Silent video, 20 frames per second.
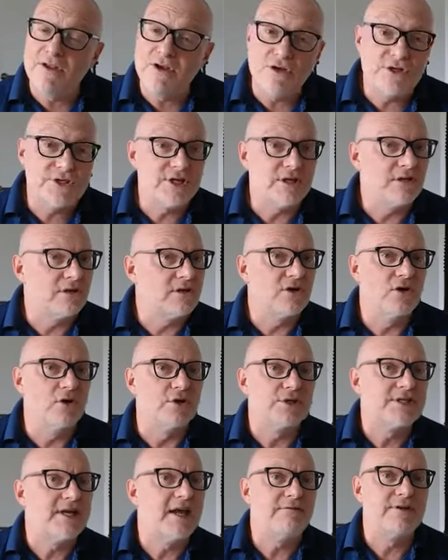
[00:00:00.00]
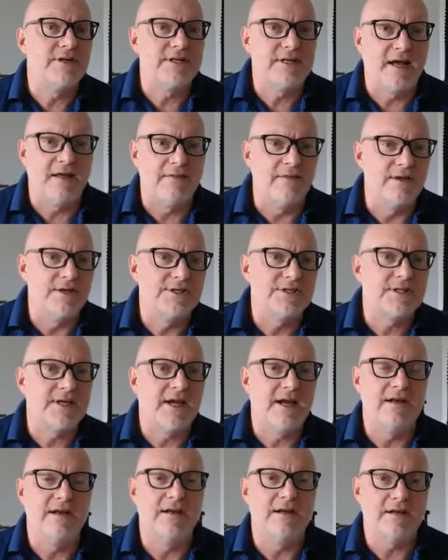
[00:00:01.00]
New Zealand courts haven't done this,
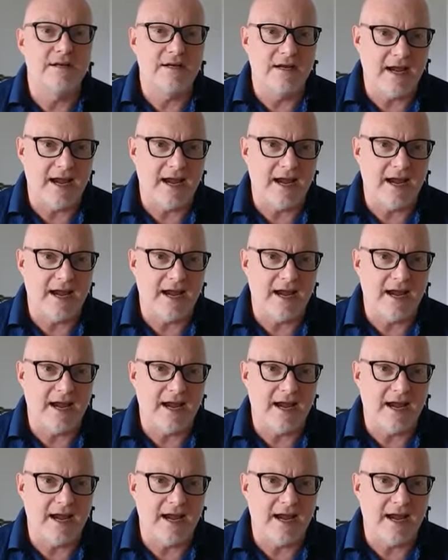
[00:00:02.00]
and